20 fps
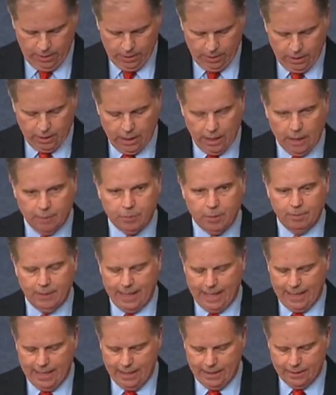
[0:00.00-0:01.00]

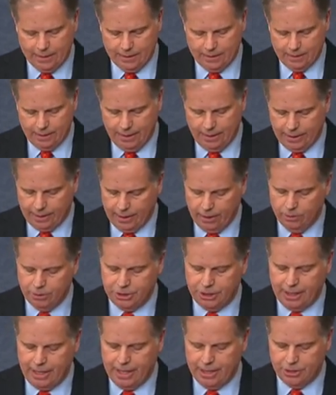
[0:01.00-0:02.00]
Compromise and
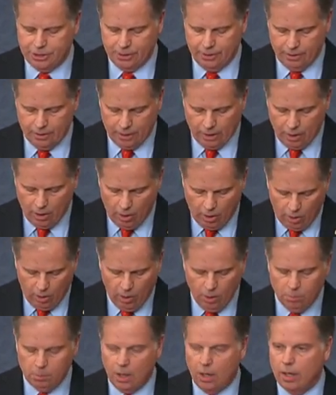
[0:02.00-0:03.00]
negotiation, the
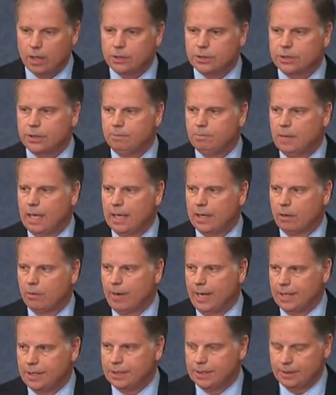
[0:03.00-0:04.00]
hallmarks of
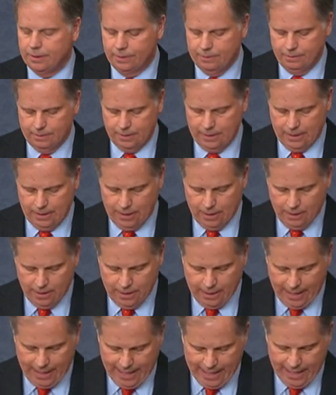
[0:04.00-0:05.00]
moderation,
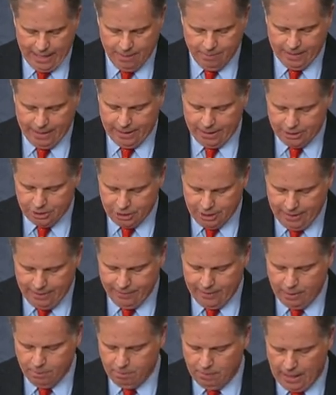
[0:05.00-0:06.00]
aimed at
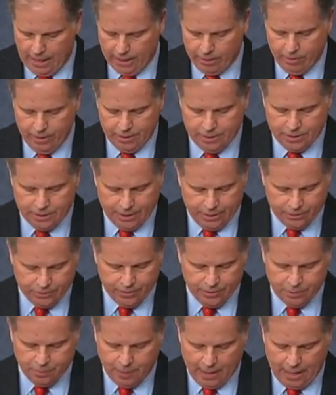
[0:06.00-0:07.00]
achieving moderate
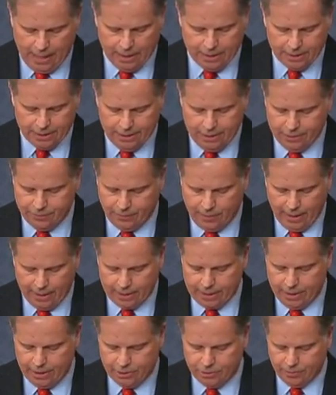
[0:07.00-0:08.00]
centrist policies for our
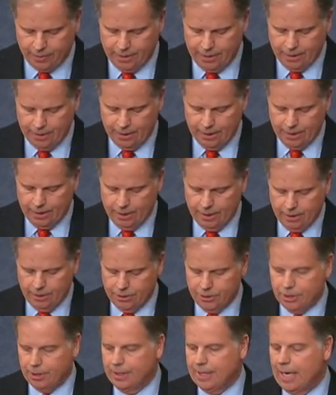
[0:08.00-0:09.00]
country,
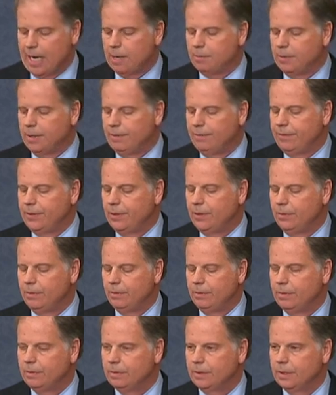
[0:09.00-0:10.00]
should not be
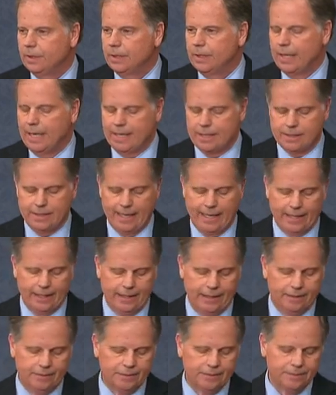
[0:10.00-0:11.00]
viewed as
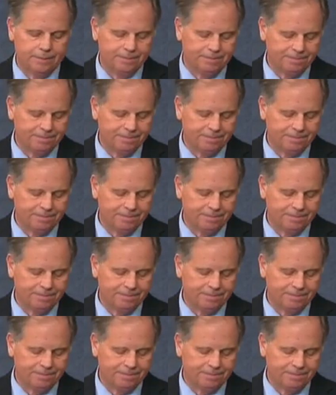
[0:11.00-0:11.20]
negatives."